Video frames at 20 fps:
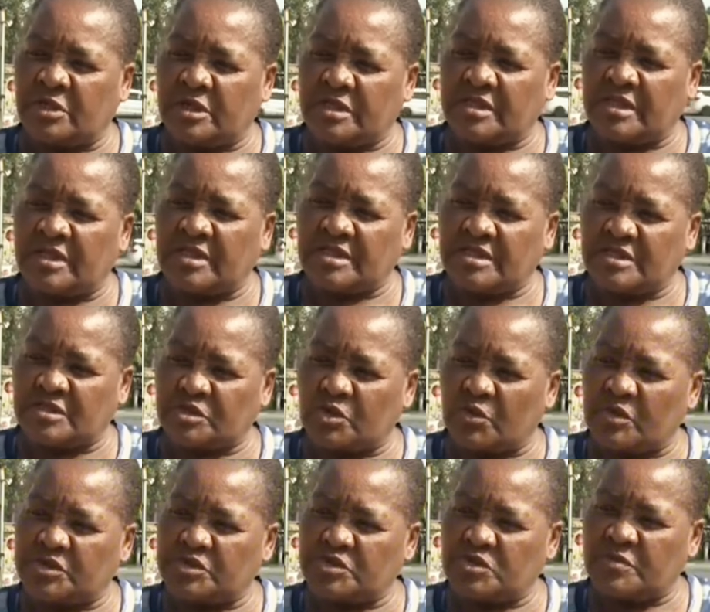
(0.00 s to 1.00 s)
there is
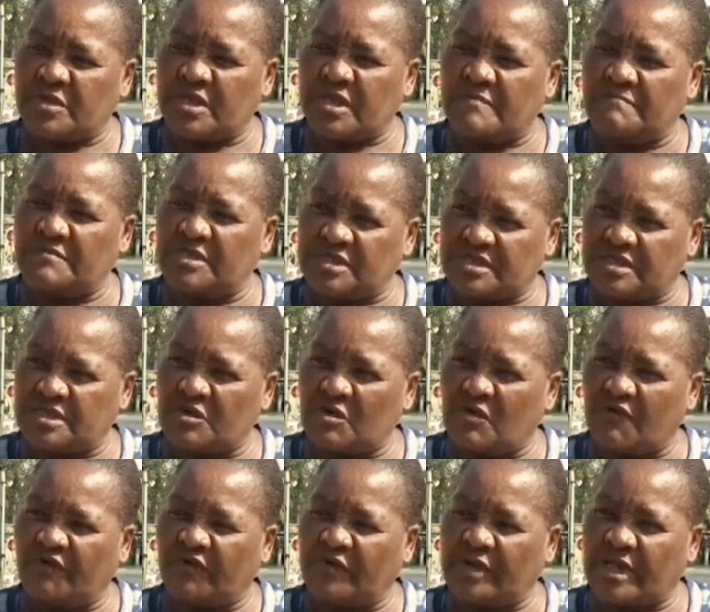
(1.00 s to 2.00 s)
going to be a meeting
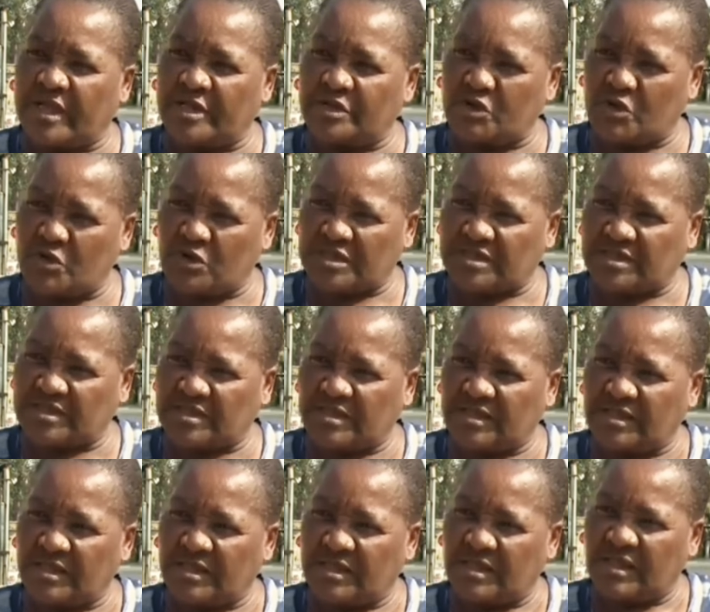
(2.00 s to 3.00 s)
of landlords.
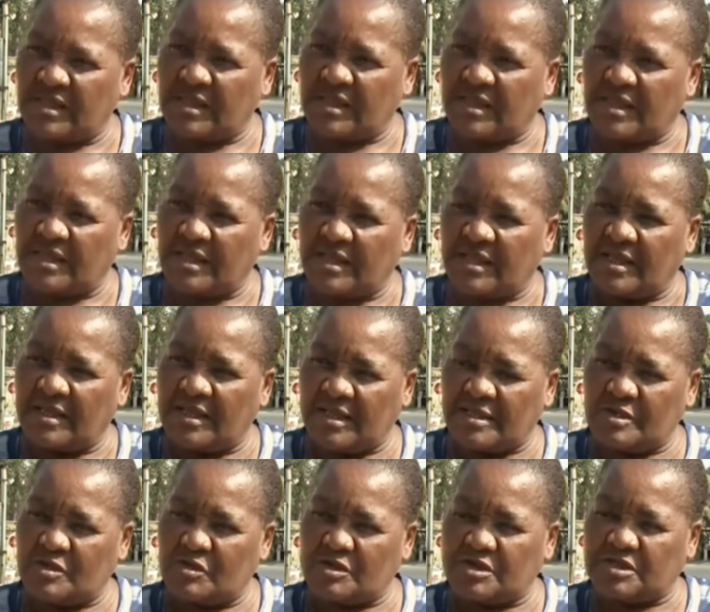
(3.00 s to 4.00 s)
Mm-hmm.
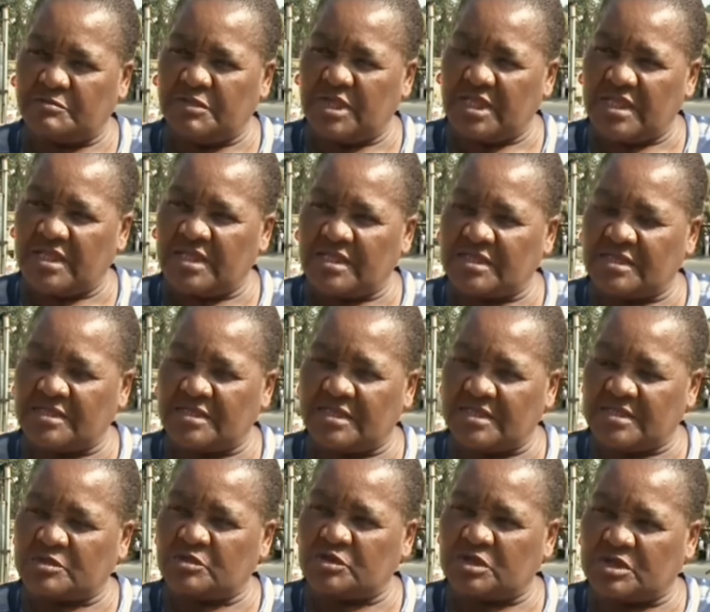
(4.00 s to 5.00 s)
Landlords, meaning
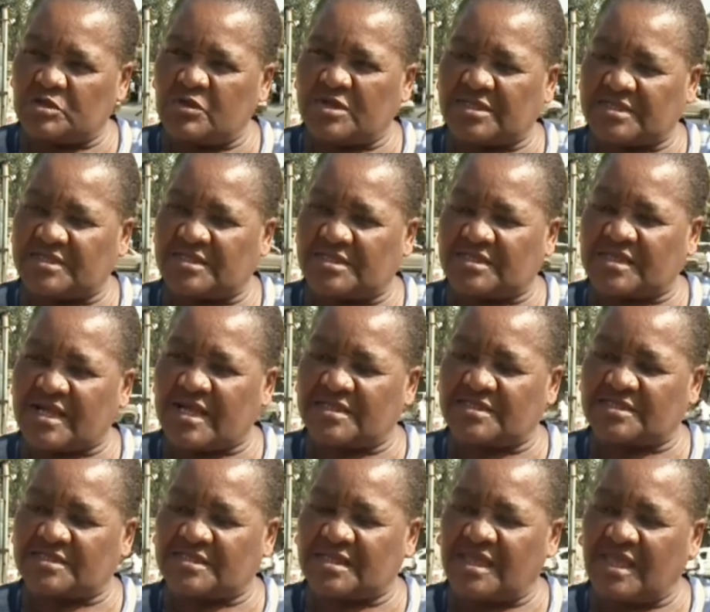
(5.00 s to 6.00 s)
this which was
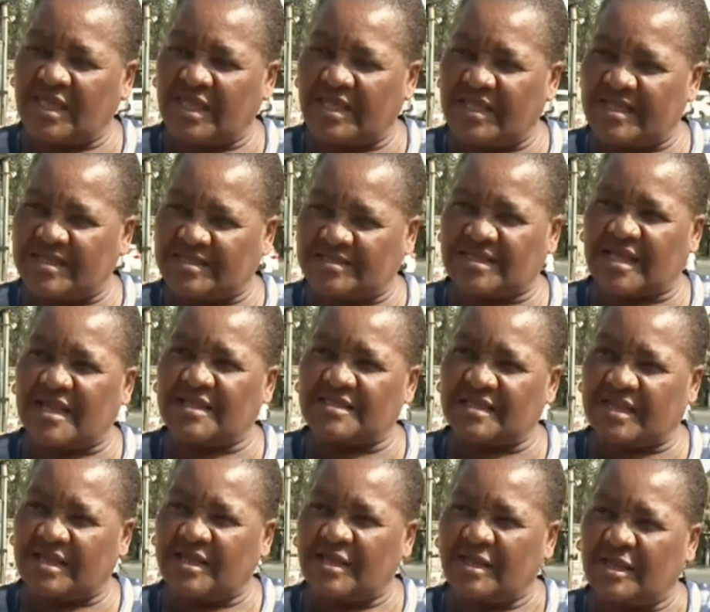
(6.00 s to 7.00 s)
discussed,
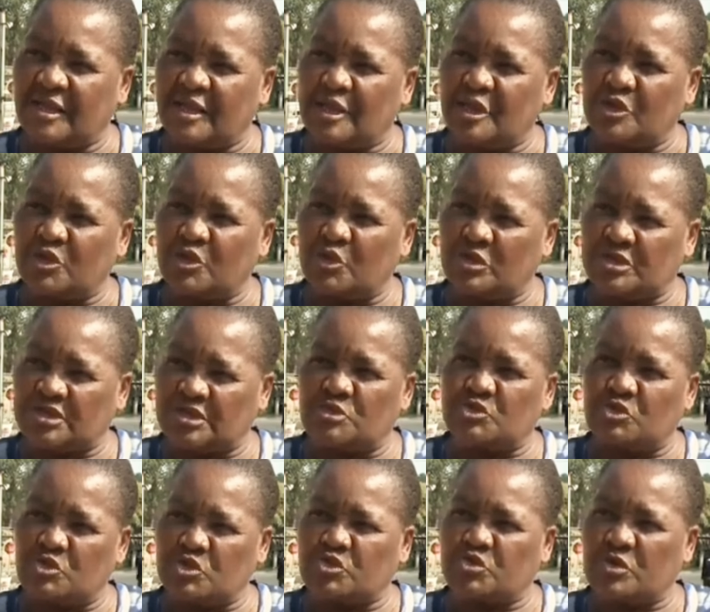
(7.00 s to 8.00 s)
Alexandra, not
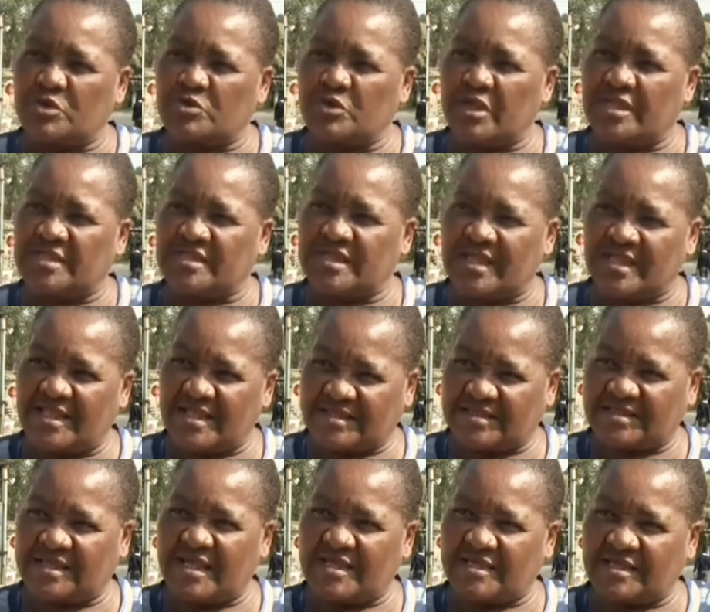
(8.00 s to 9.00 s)
in what one way, oh
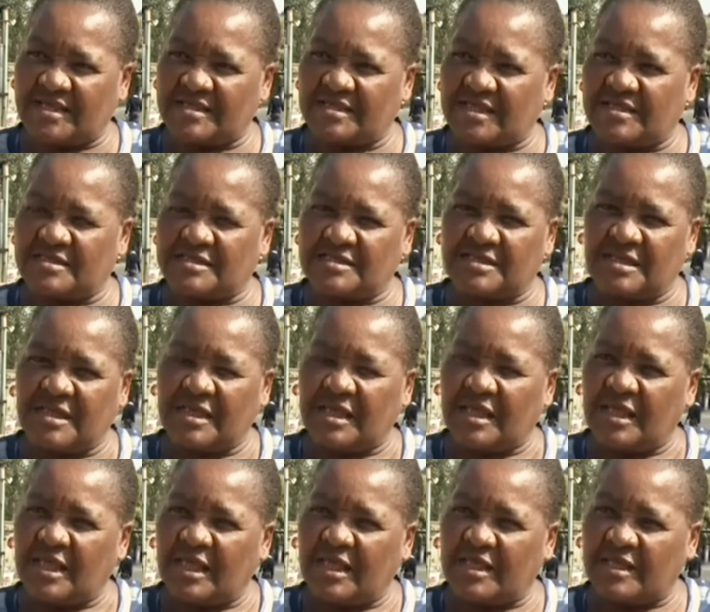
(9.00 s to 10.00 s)
Alexandra, that
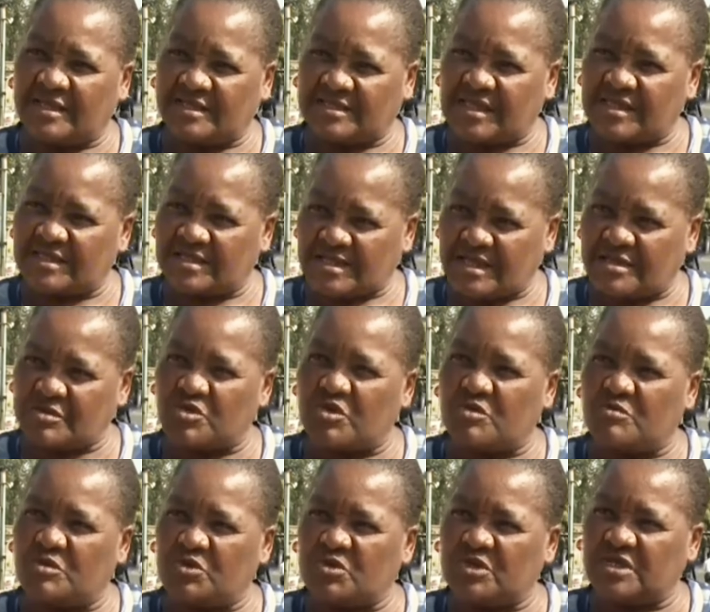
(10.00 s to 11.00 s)
Alexandrian
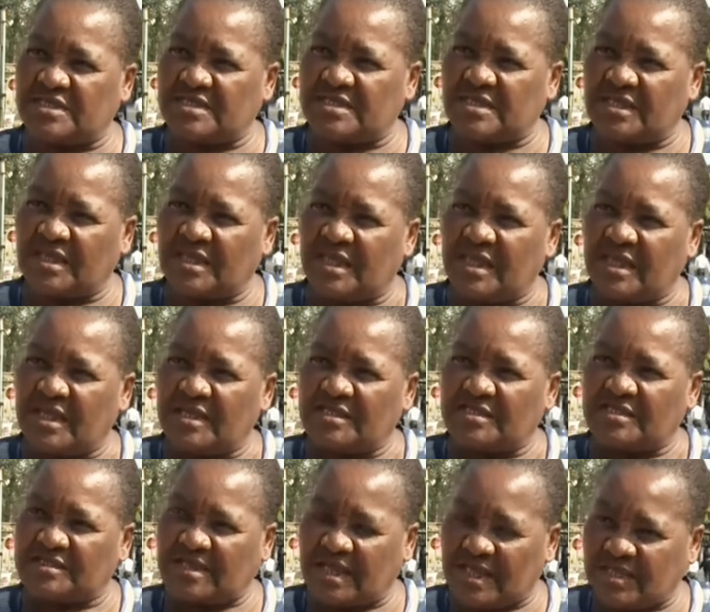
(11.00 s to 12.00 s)
community
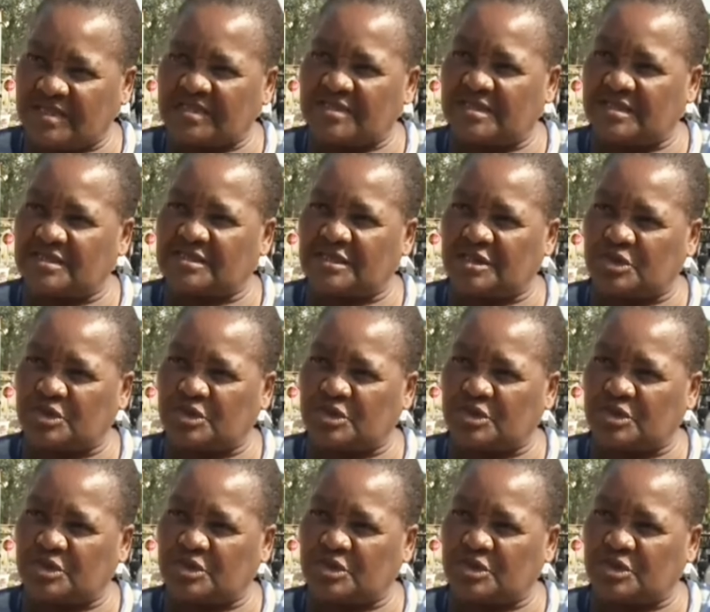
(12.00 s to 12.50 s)
take this